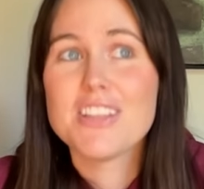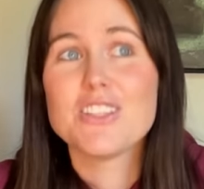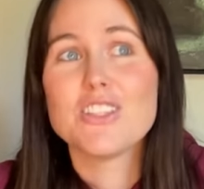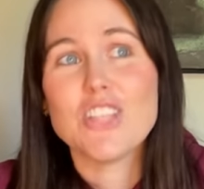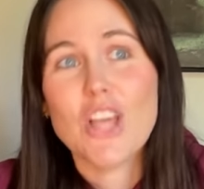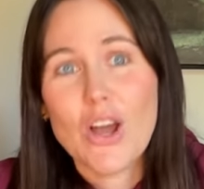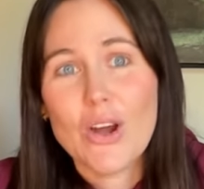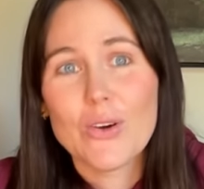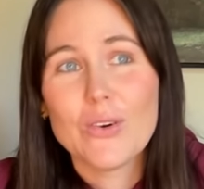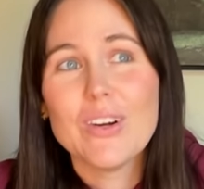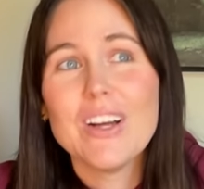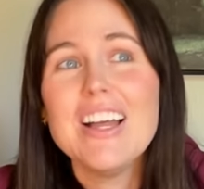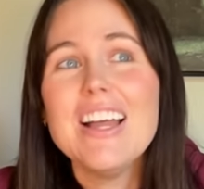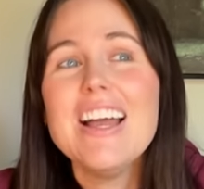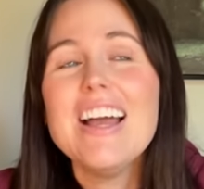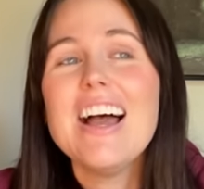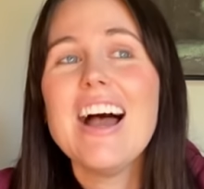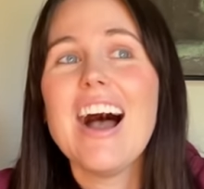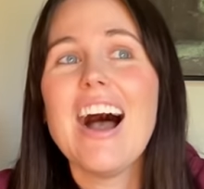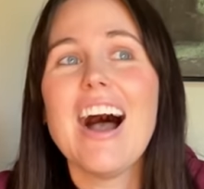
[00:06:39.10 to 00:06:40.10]
So
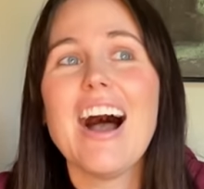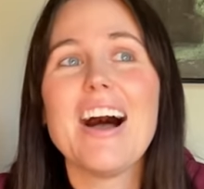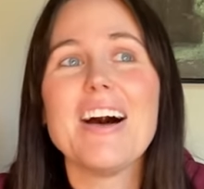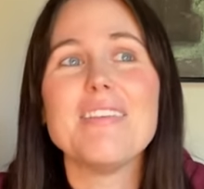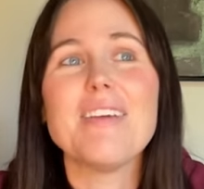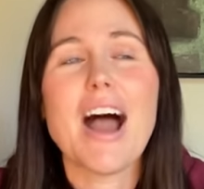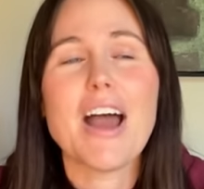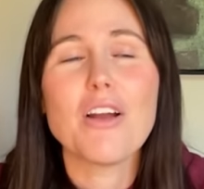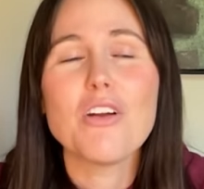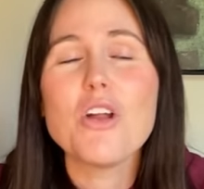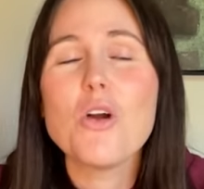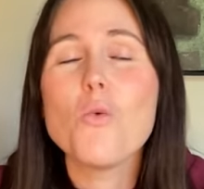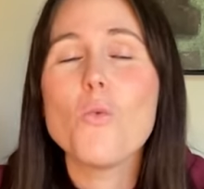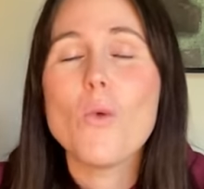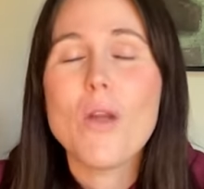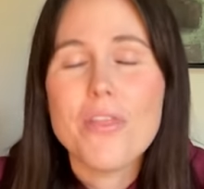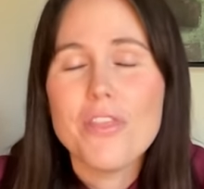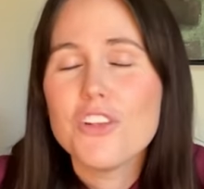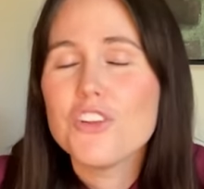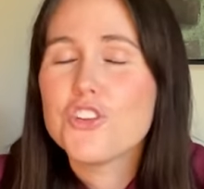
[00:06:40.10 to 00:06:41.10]
um, I don't know
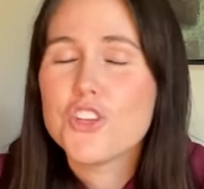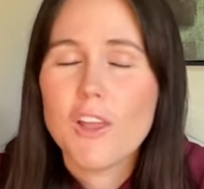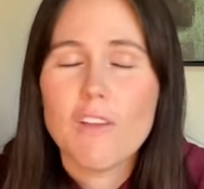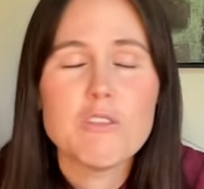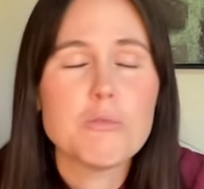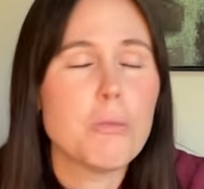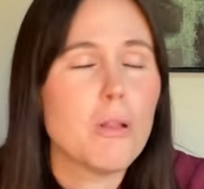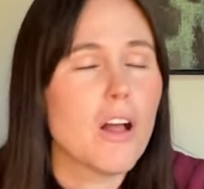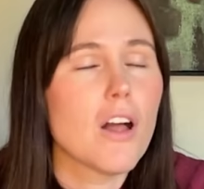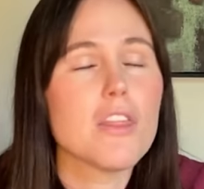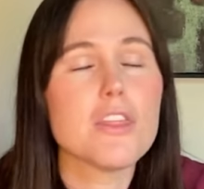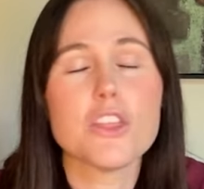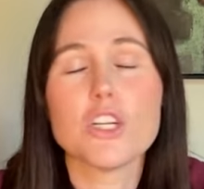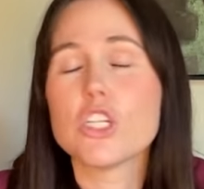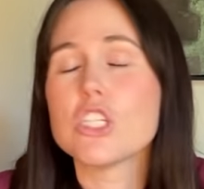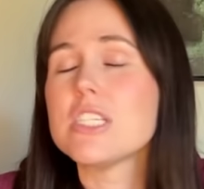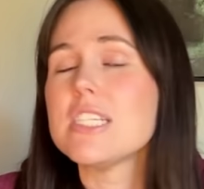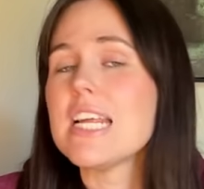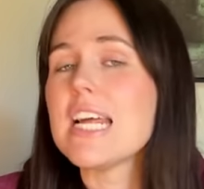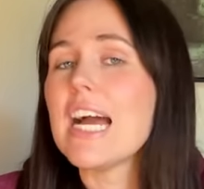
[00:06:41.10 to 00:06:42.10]
when the Chiefs play on
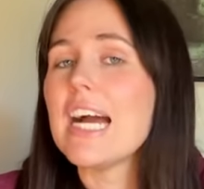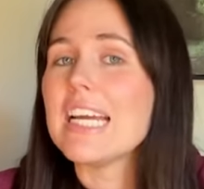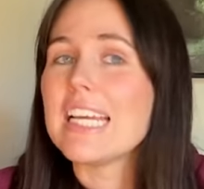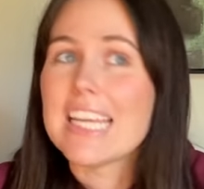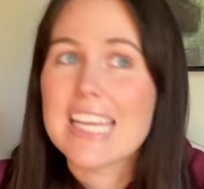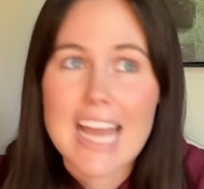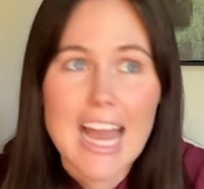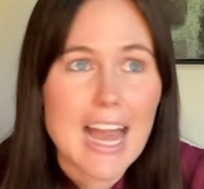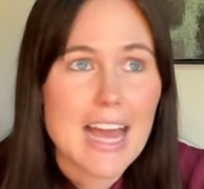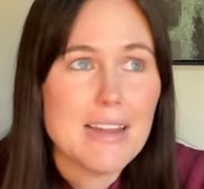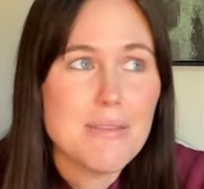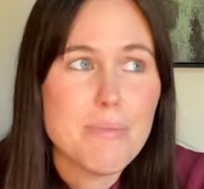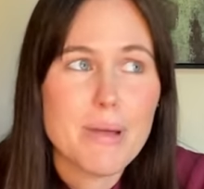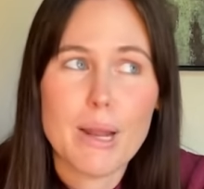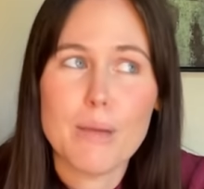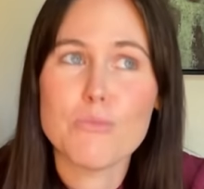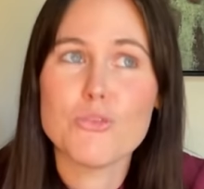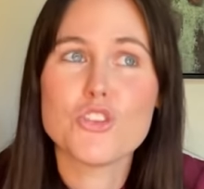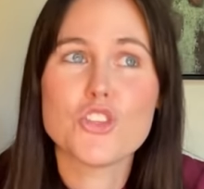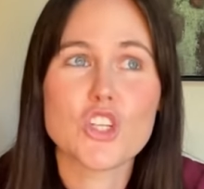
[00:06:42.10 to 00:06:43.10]
Thursday again, but
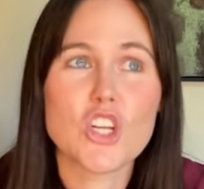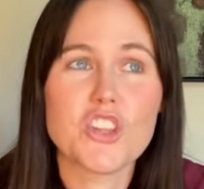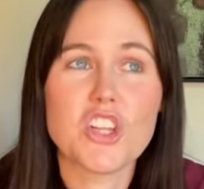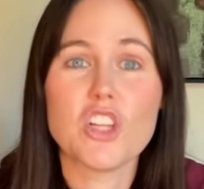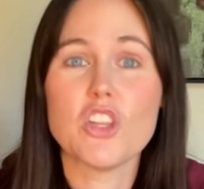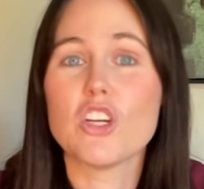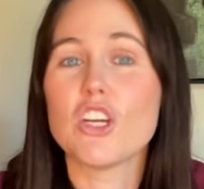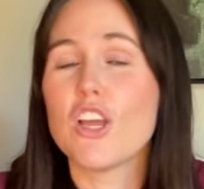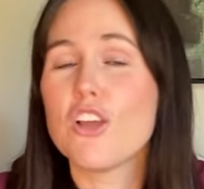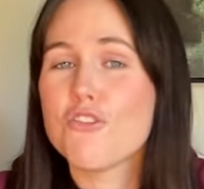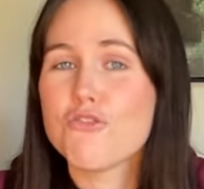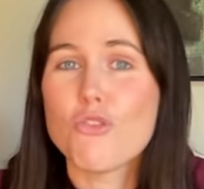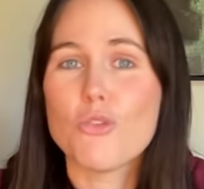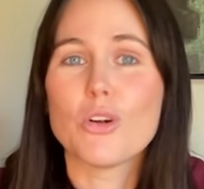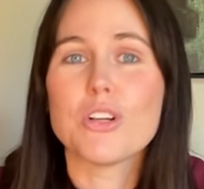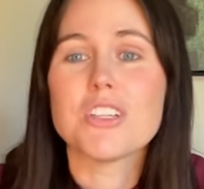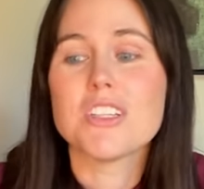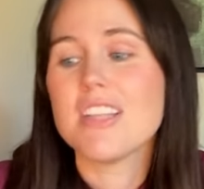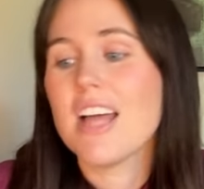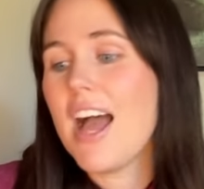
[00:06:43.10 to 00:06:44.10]
I'm sure they're looking
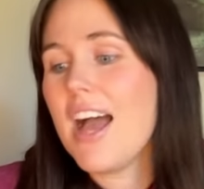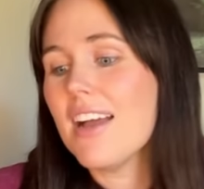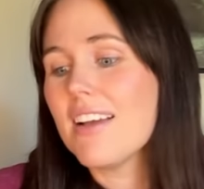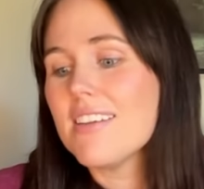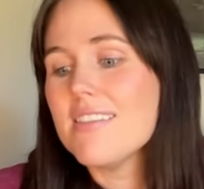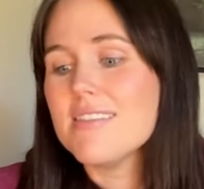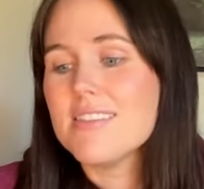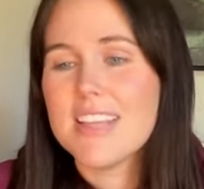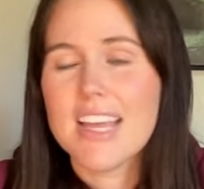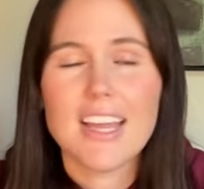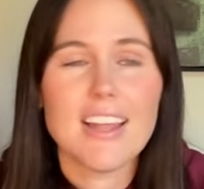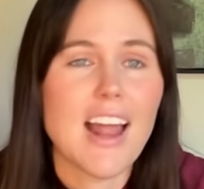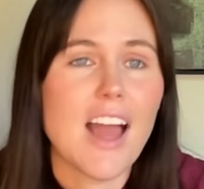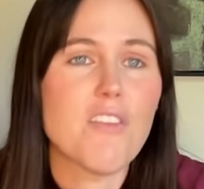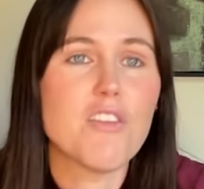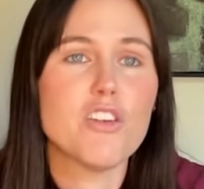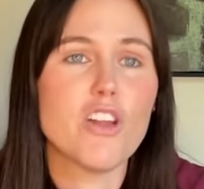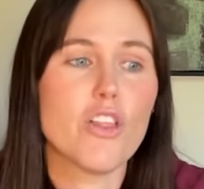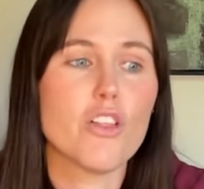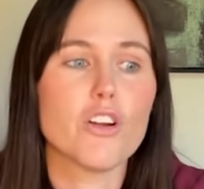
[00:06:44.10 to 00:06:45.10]
forward to that because they could
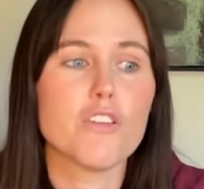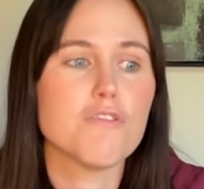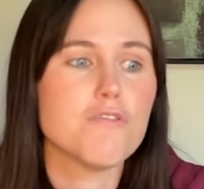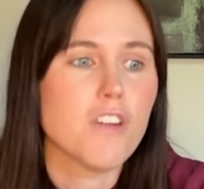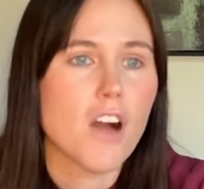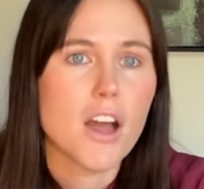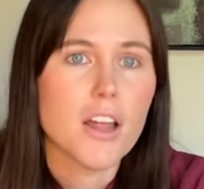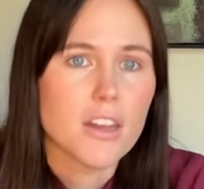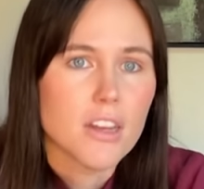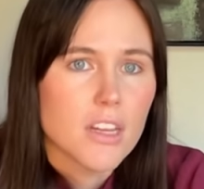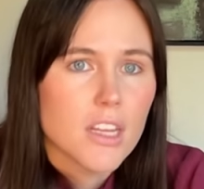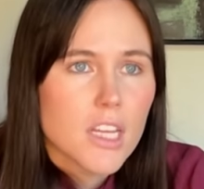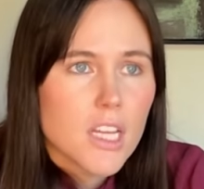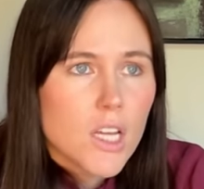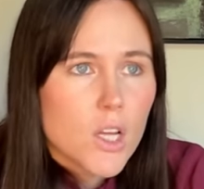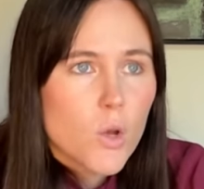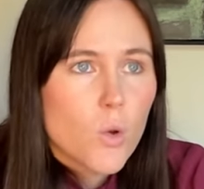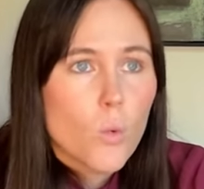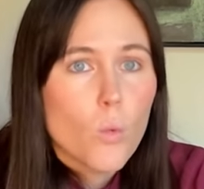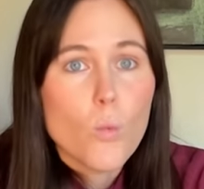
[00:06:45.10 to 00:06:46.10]
have another fun
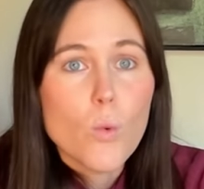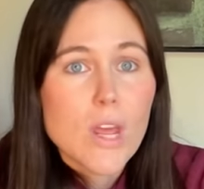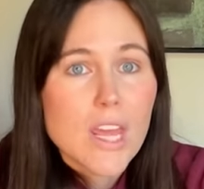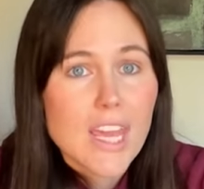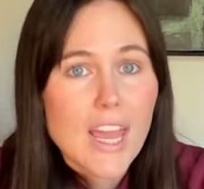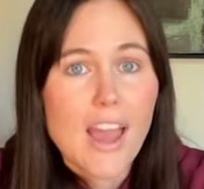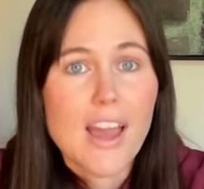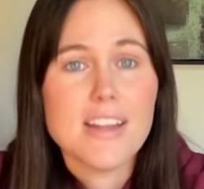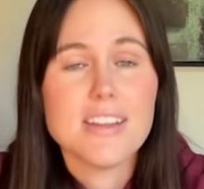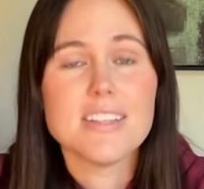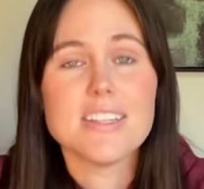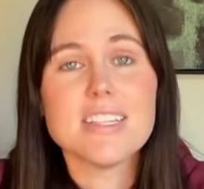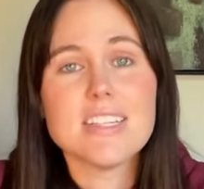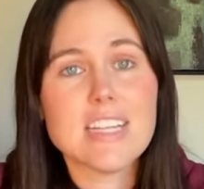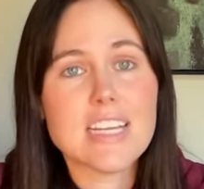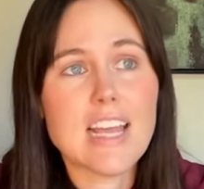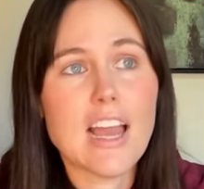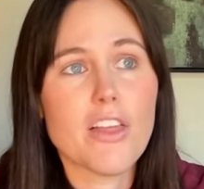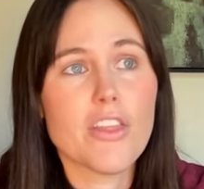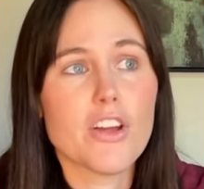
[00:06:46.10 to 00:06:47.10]
weekend
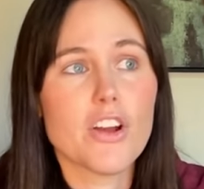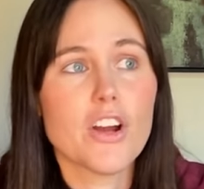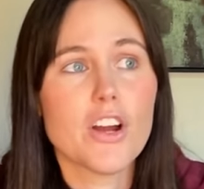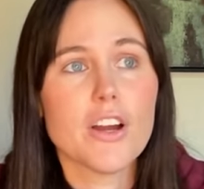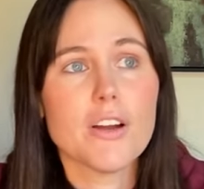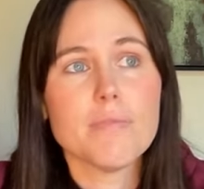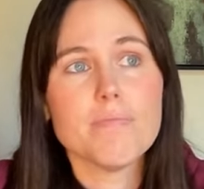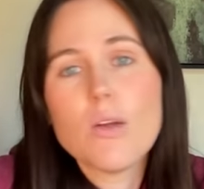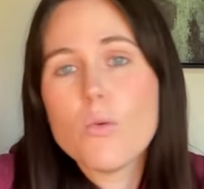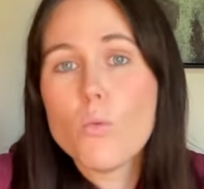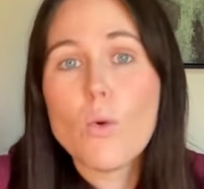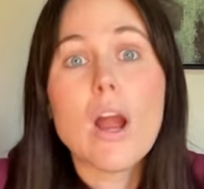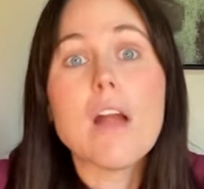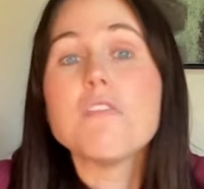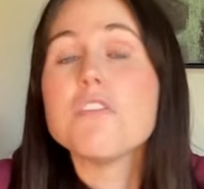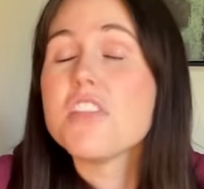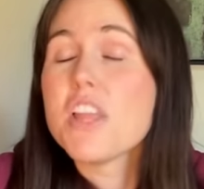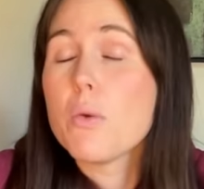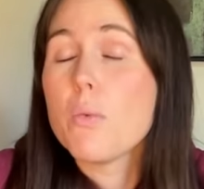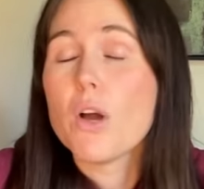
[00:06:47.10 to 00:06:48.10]
together
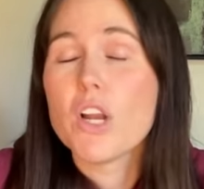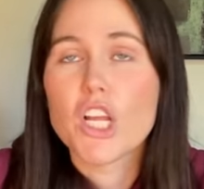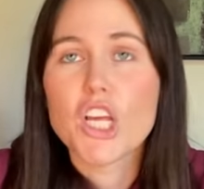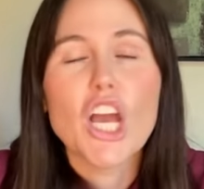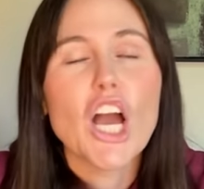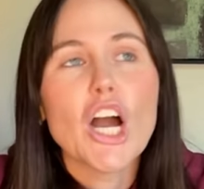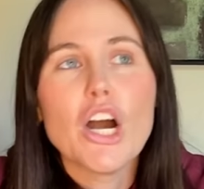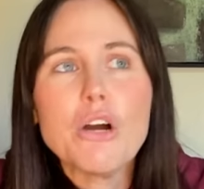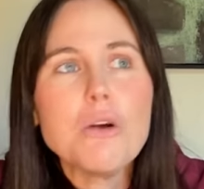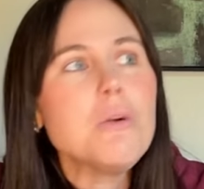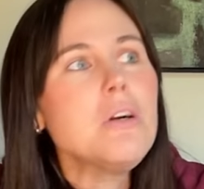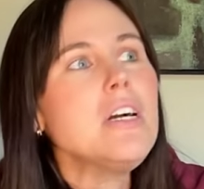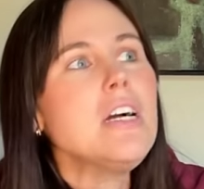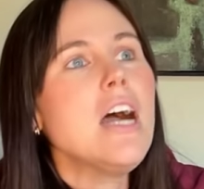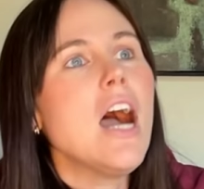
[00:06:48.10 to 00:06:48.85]
wherever they want to go.